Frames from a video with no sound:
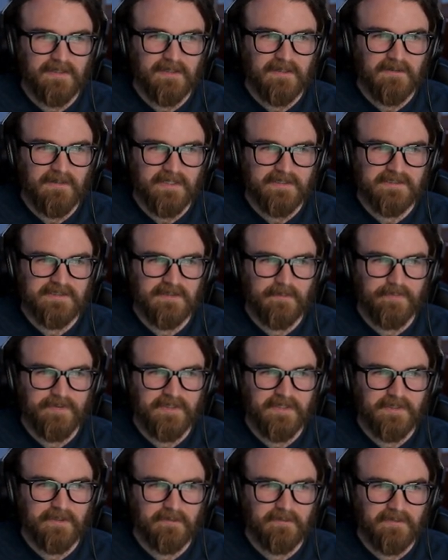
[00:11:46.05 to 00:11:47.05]
collect
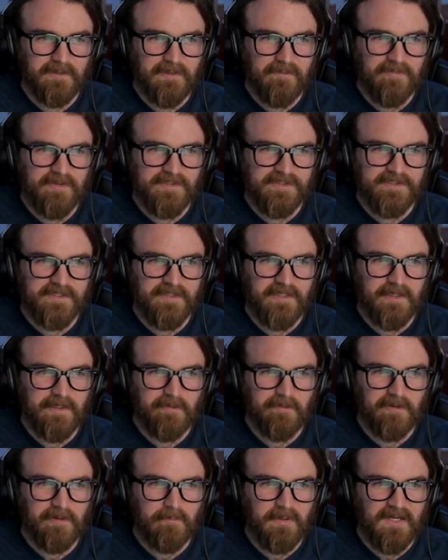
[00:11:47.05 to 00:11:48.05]
something or leave this thing
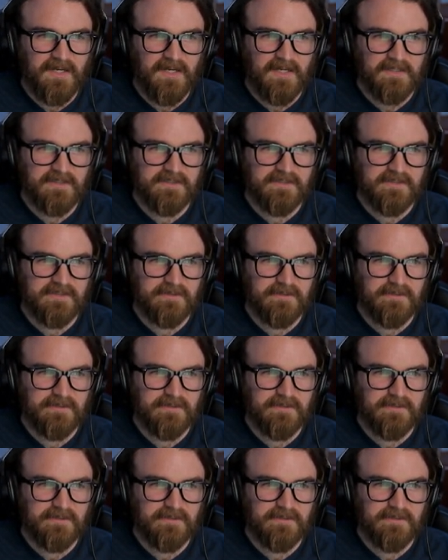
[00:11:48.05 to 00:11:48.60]
here in a box,